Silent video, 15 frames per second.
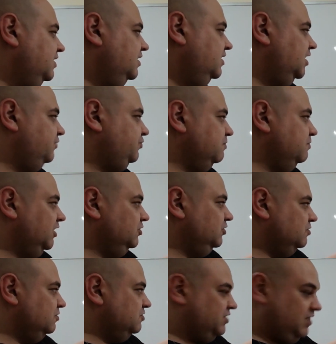if you make a lot
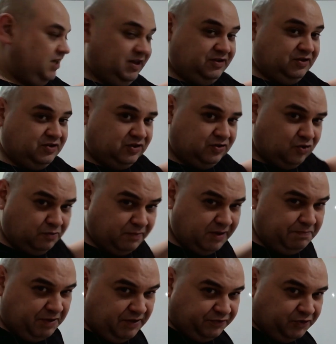of mistakes, or
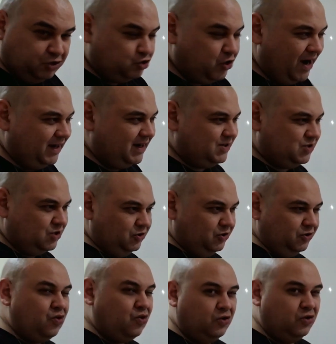maybe if the track has a lot
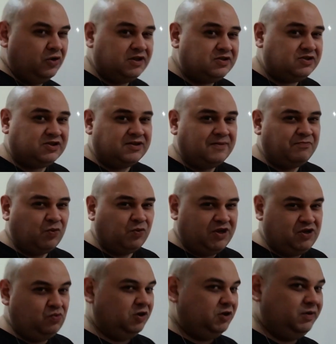of corners where
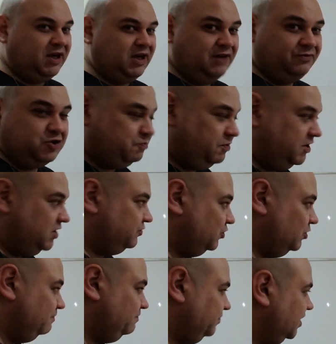you want to recover speed
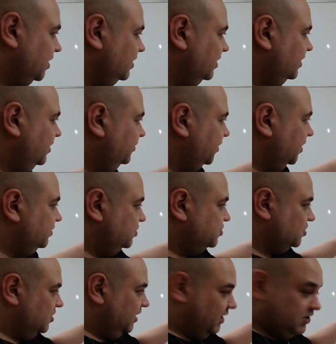from, then this
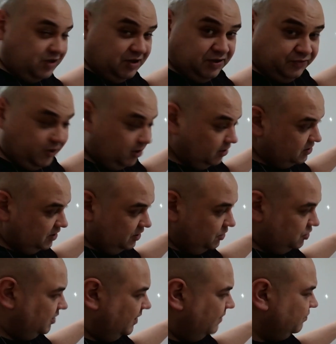guy has an
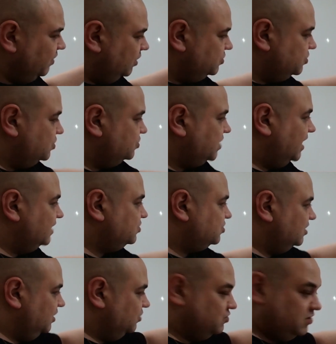advantage. And so this adds
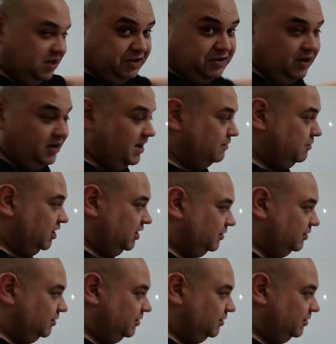an interesting dynamic.